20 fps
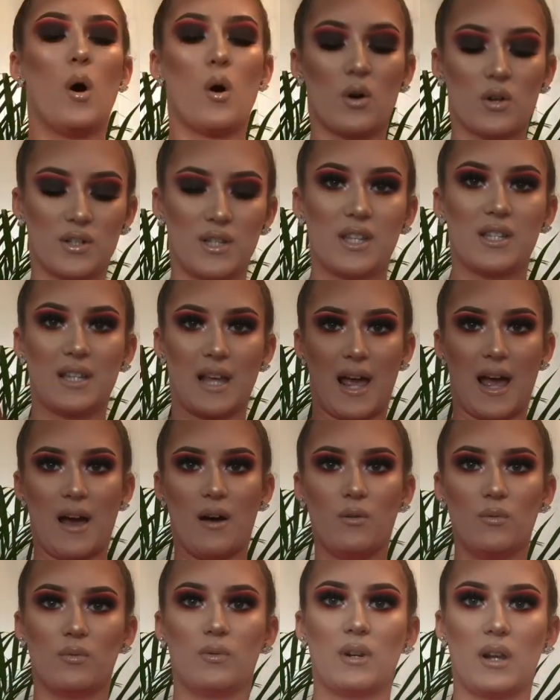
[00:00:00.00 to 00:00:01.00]
boxes
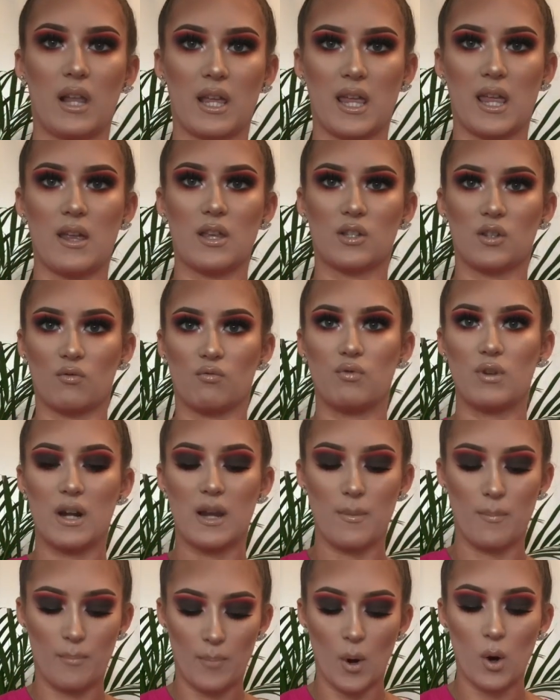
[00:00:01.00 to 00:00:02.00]
out, like it's a
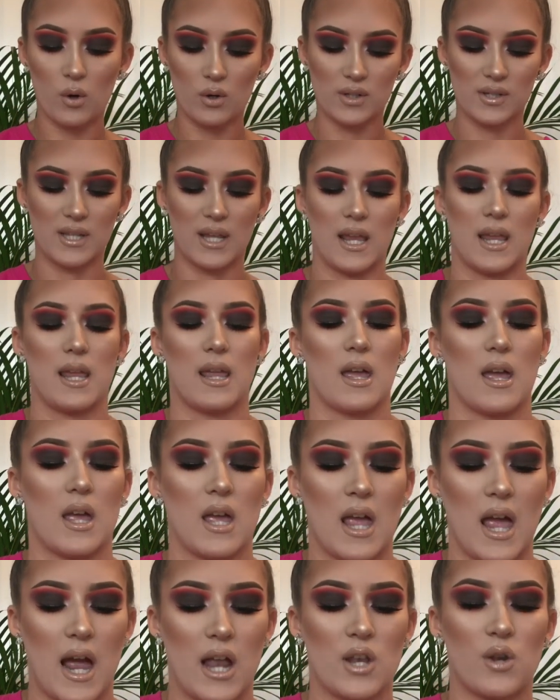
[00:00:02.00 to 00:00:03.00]
really boxy,
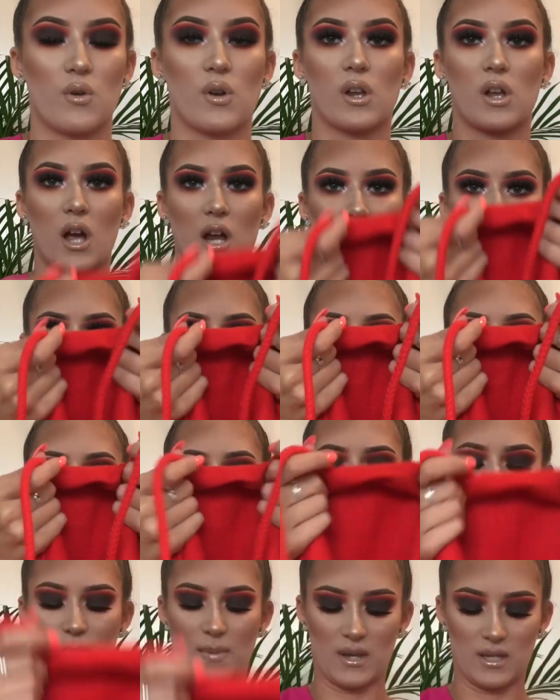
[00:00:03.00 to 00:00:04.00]
and you can kind of tie
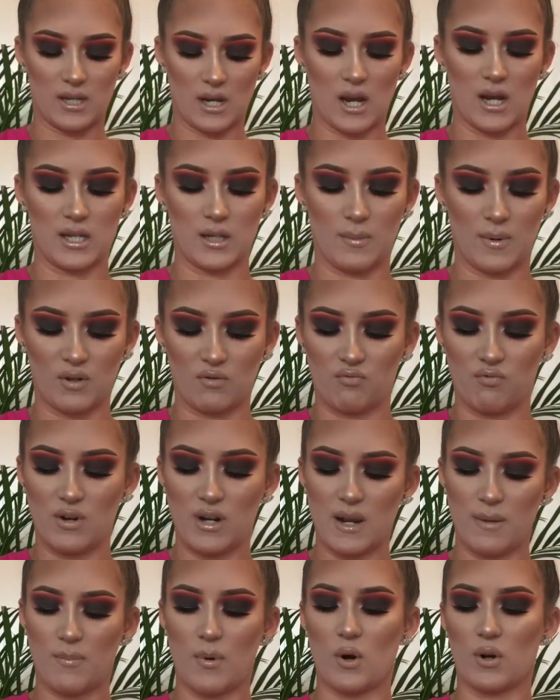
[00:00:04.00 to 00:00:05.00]
it a bit tighter, but it's
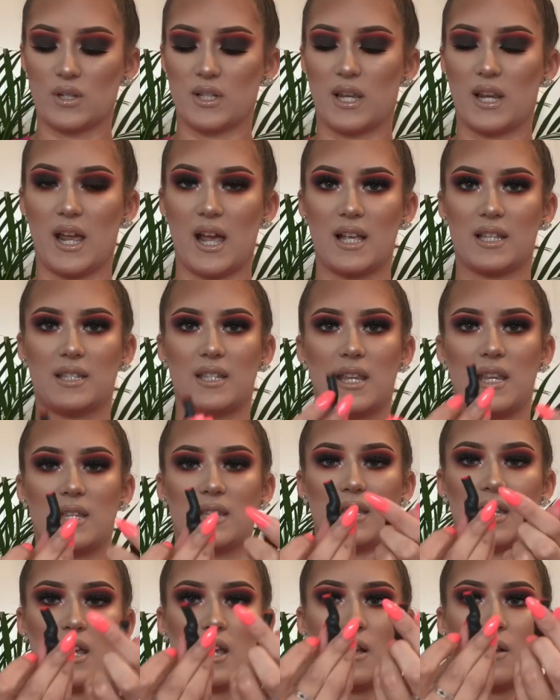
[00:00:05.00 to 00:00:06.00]
really boxy and it has
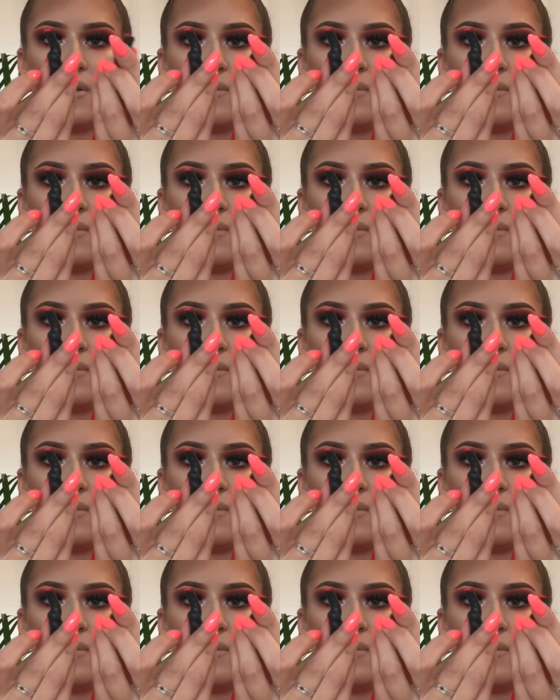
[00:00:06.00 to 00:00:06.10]
these,